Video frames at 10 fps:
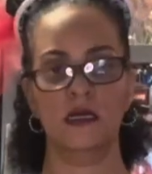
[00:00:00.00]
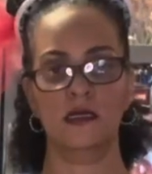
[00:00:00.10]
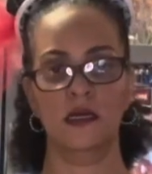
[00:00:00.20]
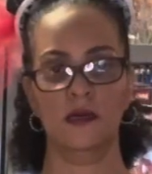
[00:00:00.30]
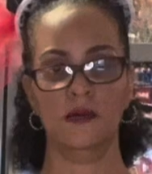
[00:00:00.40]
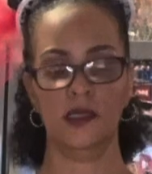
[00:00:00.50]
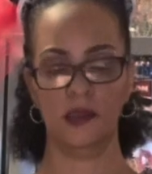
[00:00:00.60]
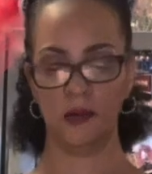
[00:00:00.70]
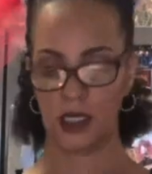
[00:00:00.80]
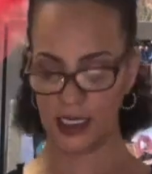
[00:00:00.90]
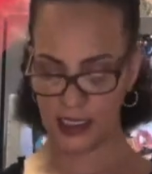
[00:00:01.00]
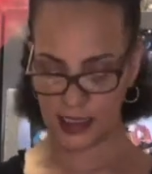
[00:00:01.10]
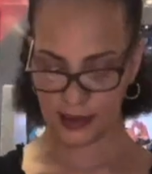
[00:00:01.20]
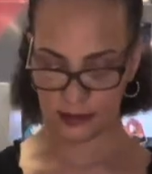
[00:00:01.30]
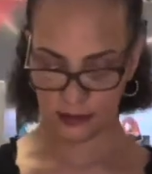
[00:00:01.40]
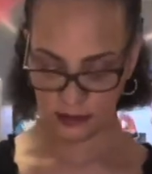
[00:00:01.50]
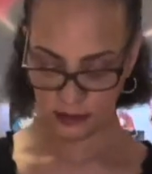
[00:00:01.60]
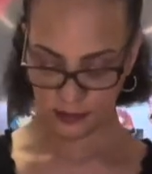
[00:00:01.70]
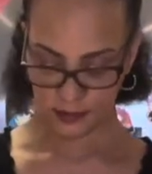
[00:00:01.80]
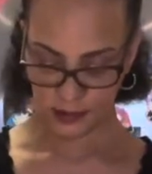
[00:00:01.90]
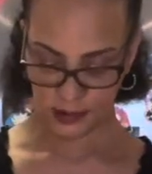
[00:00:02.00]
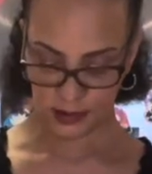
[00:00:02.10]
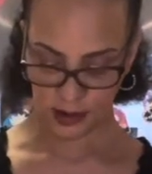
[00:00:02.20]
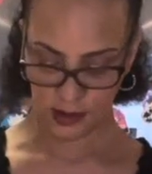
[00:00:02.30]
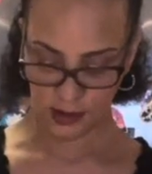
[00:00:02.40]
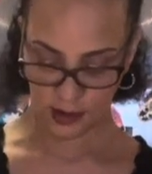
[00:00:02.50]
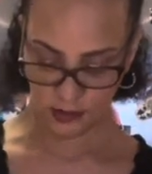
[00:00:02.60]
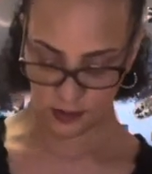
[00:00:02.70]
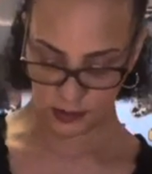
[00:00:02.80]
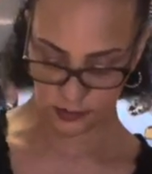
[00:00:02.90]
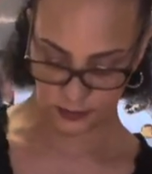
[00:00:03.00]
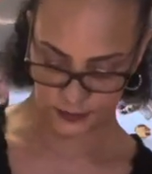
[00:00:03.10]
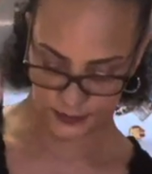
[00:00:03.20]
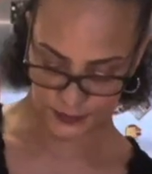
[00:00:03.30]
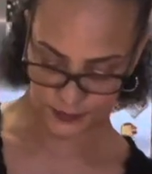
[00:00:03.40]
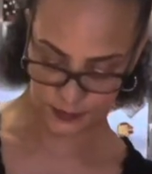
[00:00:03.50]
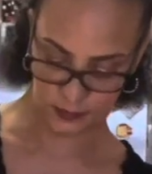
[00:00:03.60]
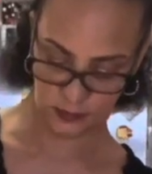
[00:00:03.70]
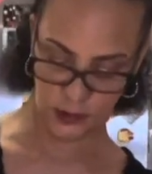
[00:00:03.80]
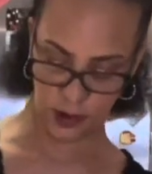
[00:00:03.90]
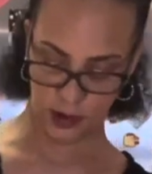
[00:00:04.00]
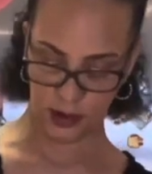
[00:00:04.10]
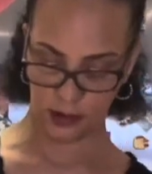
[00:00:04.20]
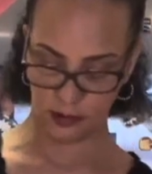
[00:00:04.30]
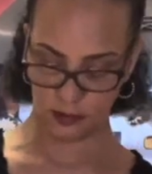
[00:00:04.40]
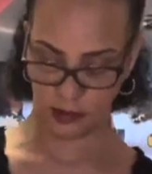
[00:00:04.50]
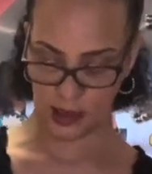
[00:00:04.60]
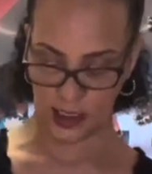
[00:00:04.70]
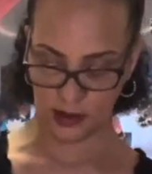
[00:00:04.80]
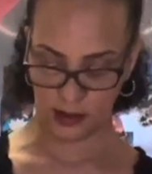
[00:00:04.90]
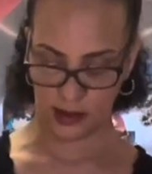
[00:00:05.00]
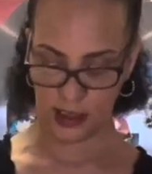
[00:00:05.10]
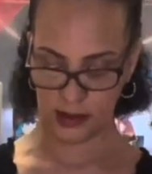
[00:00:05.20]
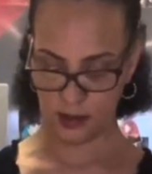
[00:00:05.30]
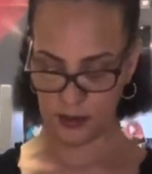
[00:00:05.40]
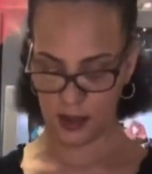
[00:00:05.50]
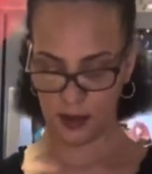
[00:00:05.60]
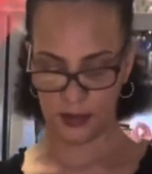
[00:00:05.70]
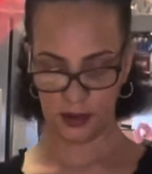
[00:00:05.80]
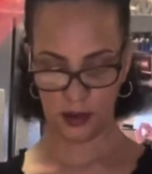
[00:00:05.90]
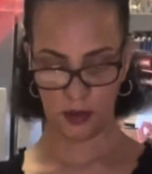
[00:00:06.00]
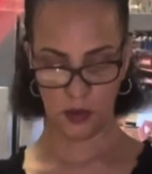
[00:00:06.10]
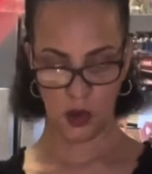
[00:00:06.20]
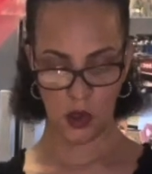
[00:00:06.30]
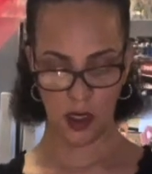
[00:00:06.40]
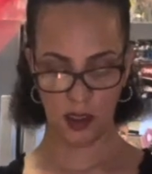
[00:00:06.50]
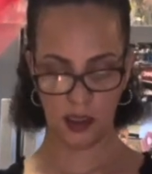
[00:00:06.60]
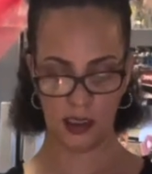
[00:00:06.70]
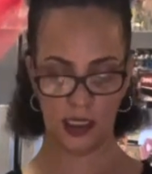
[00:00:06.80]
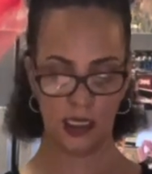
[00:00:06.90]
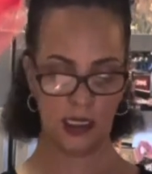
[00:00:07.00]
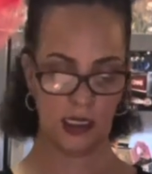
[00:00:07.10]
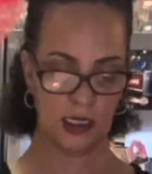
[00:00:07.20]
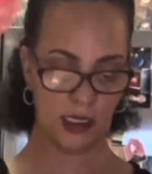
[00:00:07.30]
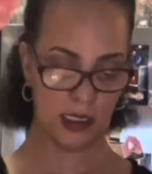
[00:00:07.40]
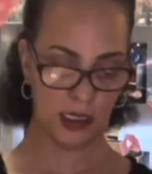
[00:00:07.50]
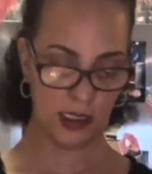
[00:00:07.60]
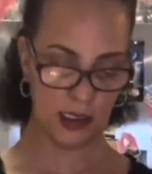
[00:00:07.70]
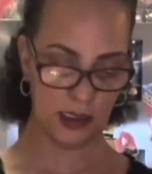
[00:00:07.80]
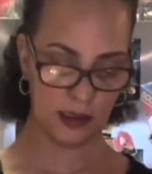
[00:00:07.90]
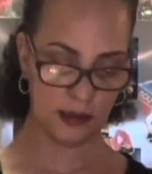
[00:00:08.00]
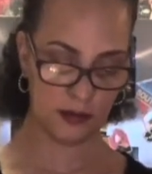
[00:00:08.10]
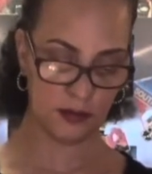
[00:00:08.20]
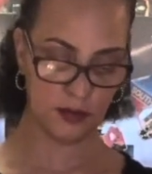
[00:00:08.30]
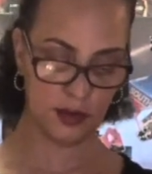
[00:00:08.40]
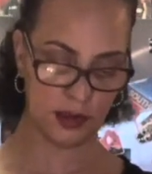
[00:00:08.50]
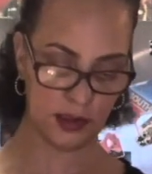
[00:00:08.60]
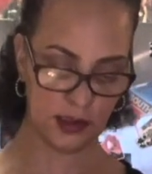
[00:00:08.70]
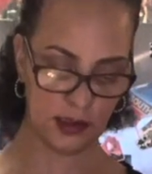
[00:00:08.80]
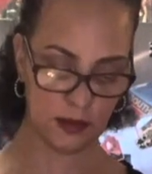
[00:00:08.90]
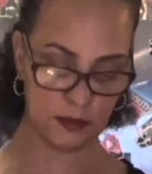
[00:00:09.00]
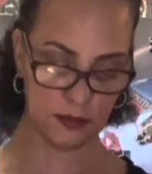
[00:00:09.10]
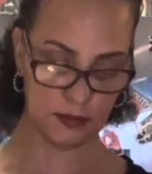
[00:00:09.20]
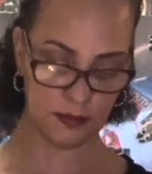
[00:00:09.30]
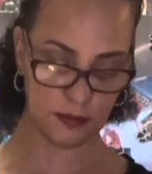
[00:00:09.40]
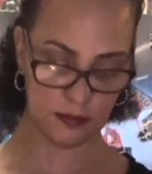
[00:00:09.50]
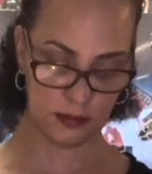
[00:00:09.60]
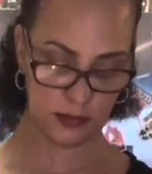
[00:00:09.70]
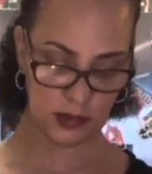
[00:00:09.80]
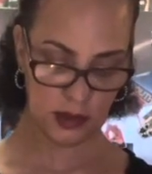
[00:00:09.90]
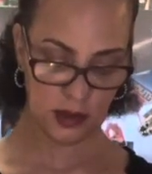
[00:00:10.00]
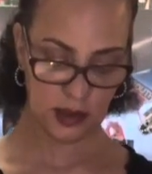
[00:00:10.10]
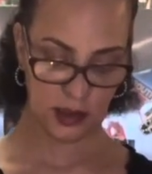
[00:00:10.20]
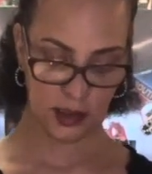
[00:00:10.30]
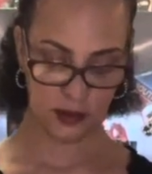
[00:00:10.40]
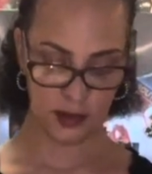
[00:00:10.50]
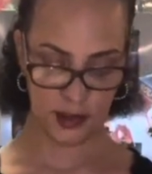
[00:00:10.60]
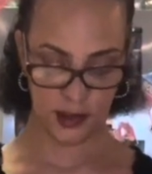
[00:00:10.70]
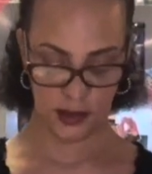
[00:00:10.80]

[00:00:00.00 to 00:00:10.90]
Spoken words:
They're really wide, so you can kind of cut them up a little more and put them into your